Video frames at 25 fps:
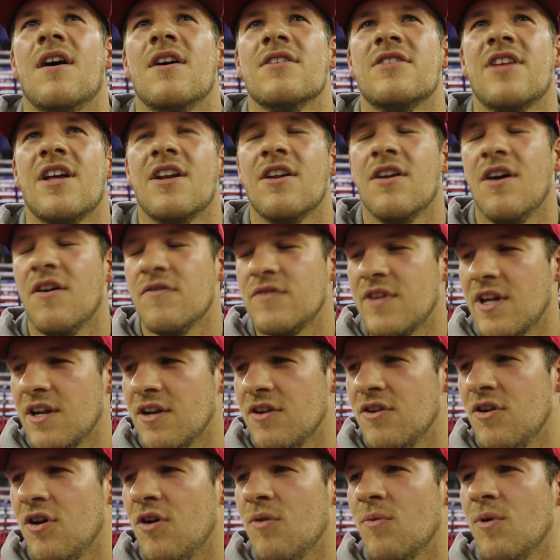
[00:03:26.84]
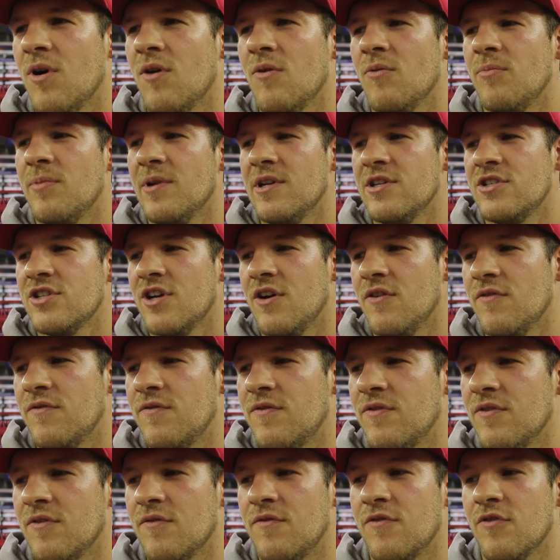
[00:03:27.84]
done a lot of work with Billy Joe
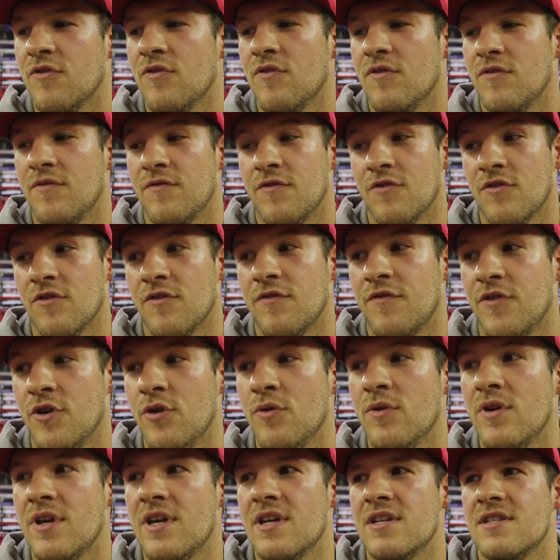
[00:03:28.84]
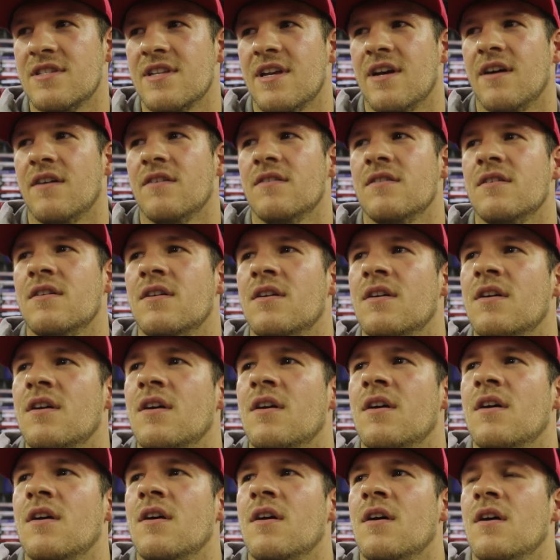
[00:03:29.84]
for a few years now.
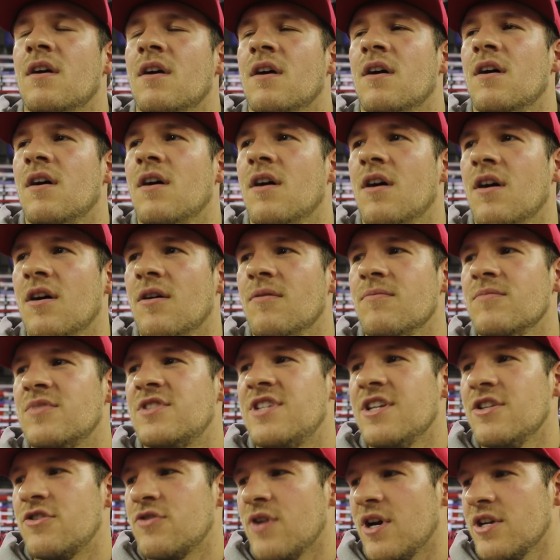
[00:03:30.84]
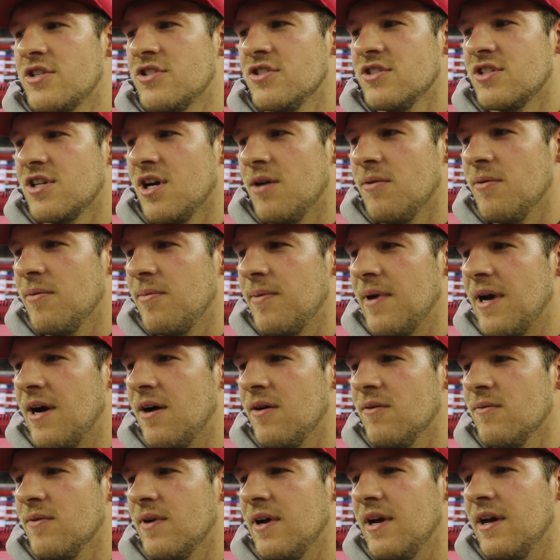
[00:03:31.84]
Situations come
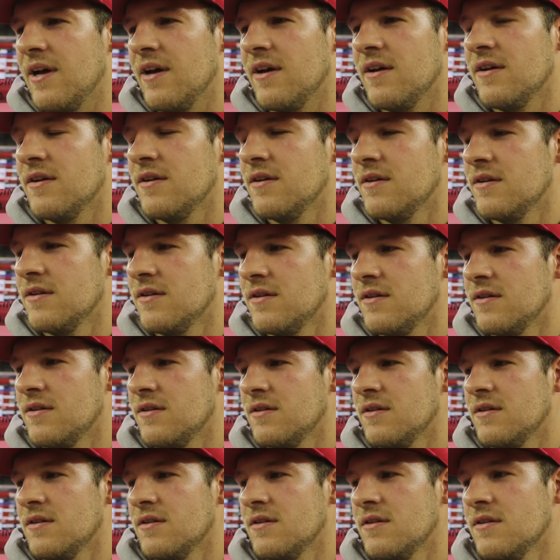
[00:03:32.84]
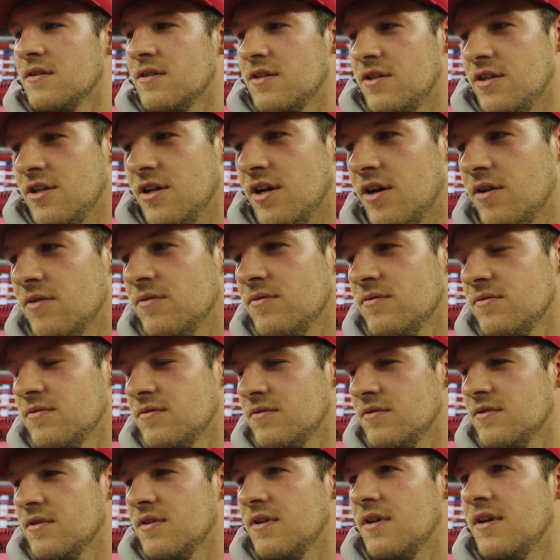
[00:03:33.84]
about where, I
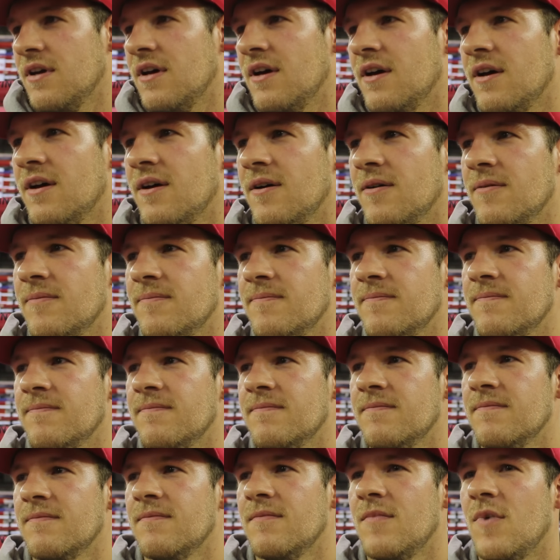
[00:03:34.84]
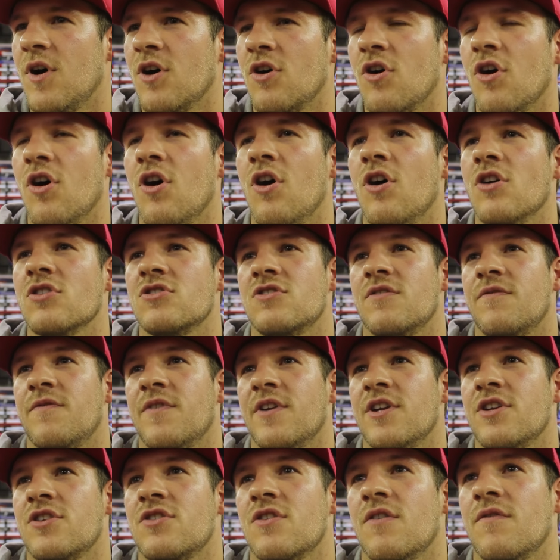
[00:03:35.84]
got asked to
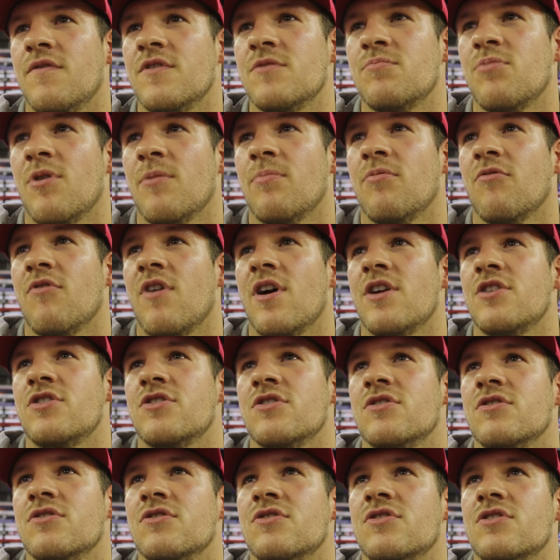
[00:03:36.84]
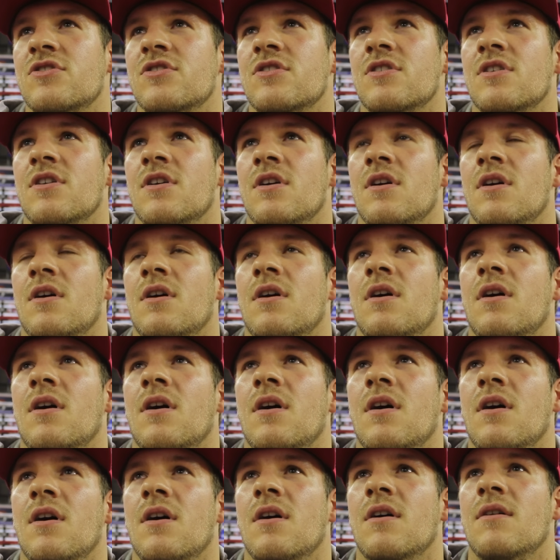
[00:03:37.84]
finish off his preparations,
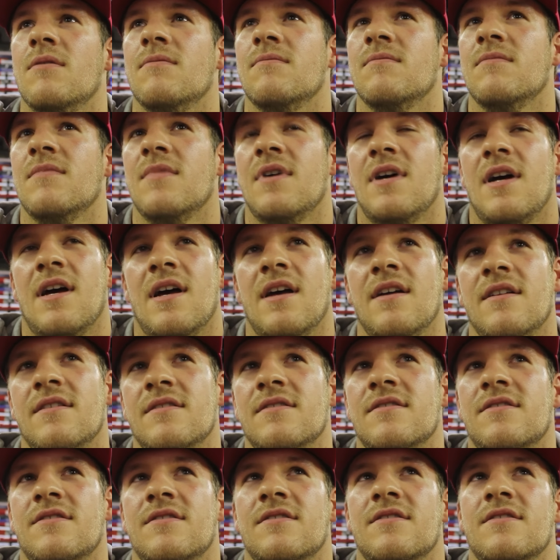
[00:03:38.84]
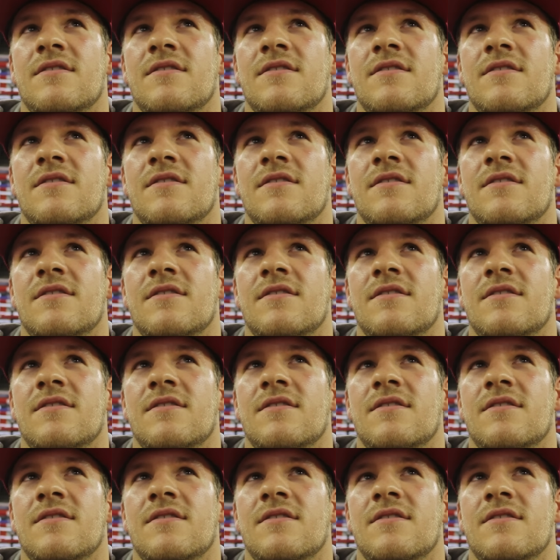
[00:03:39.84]
and